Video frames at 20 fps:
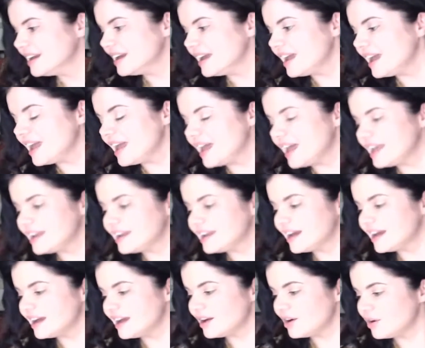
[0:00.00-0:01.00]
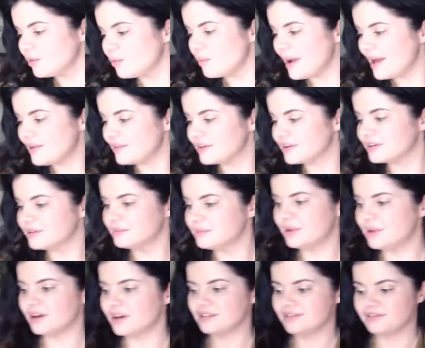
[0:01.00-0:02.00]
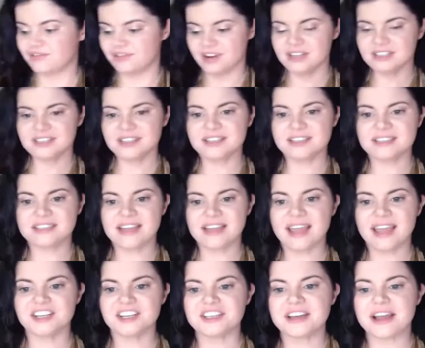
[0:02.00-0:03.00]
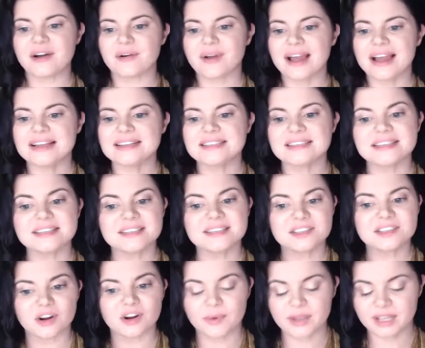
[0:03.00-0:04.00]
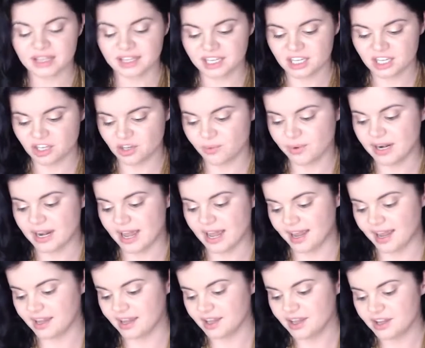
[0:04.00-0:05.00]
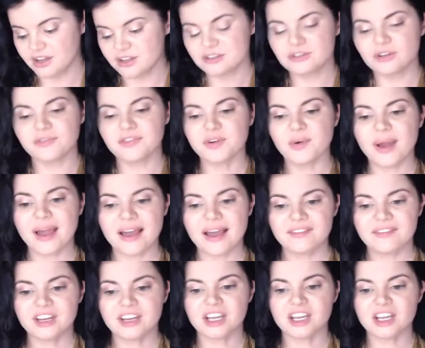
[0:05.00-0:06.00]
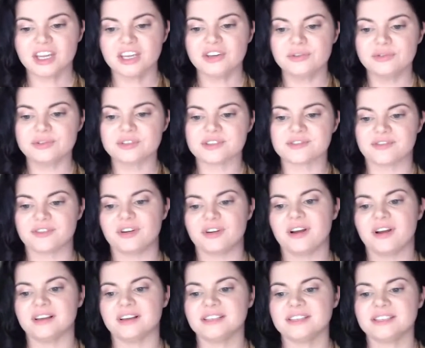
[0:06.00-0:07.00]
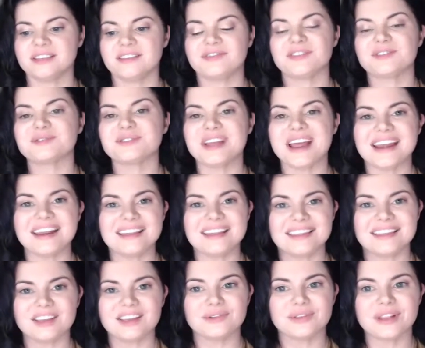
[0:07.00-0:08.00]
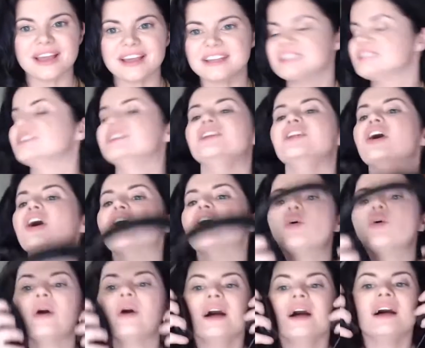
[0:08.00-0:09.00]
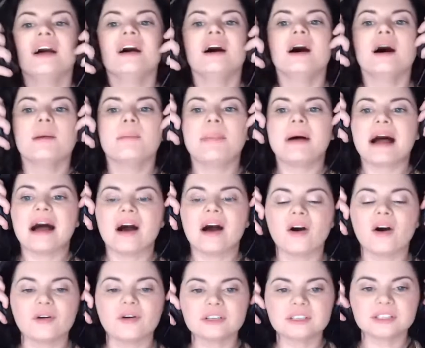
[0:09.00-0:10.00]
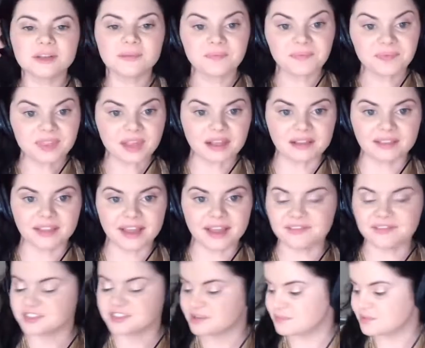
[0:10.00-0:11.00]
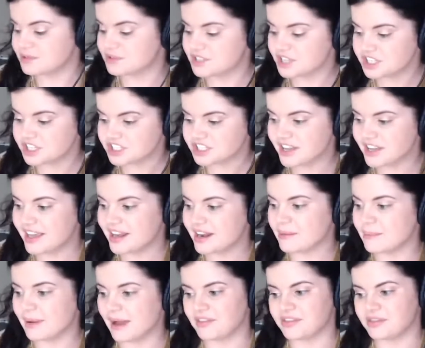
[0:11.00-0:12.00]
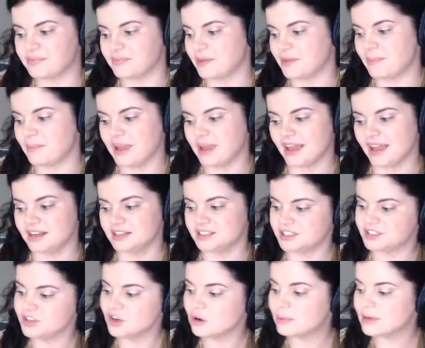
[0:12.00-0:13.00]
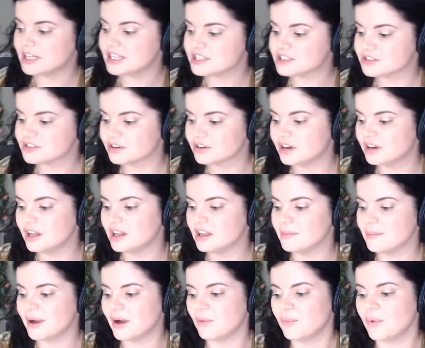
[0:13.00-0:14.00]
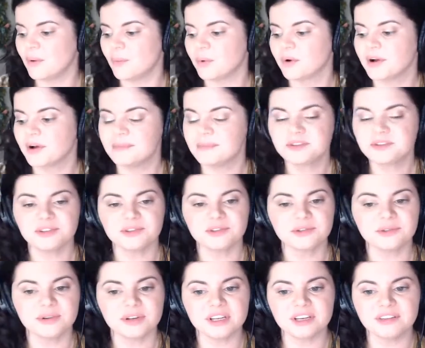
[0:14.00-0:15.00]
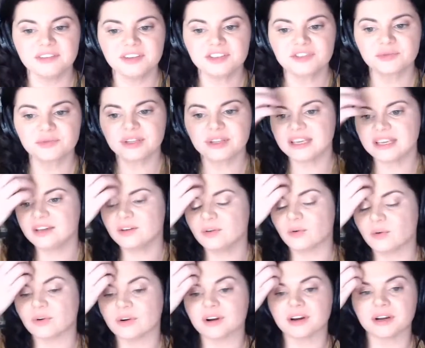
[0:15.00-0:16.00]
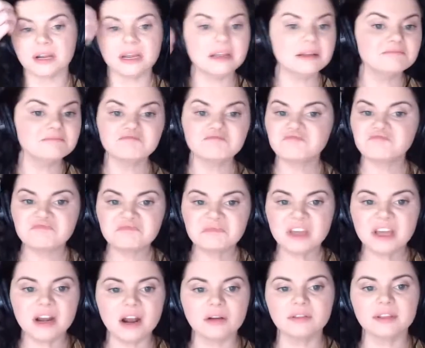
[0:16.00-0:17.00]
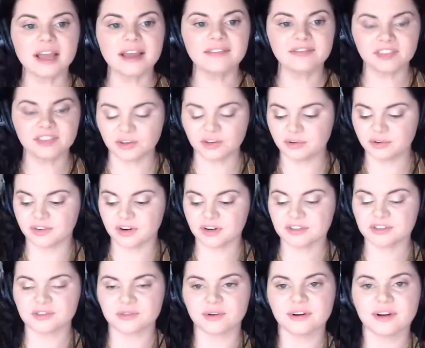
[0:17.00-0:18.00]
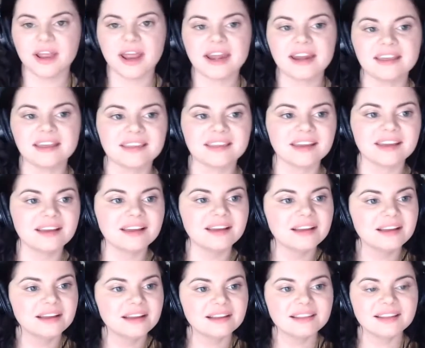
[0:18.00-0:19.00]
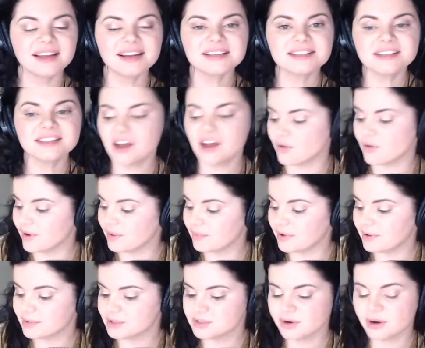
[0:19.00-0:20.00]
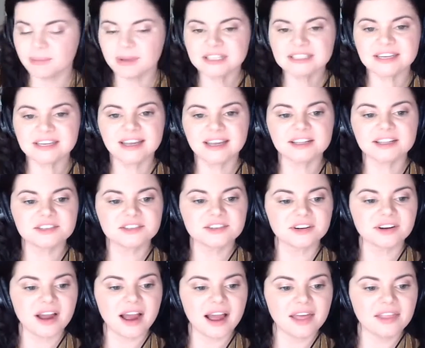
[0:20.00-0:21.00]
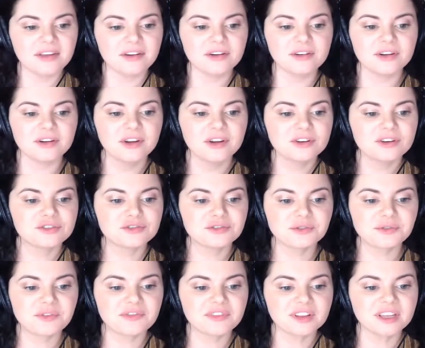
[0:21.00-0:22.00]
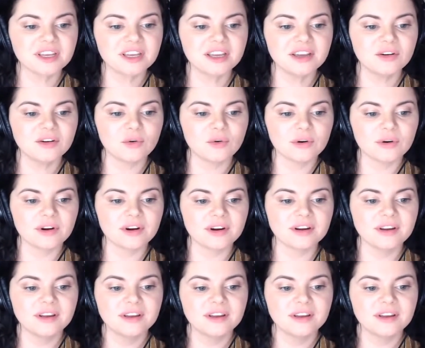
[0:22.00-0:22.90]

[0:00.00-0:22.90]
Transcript: and welcome our friend to the stage. Now, guys, this is our weekly Q&A. So if you have any cues for us, if there's anything you'd like to know about life as a musician, about the band Nobody's Girl, about what we're up to individually, or, life, the universe, or anything, let us know, and we will do our best to answer either truthfully or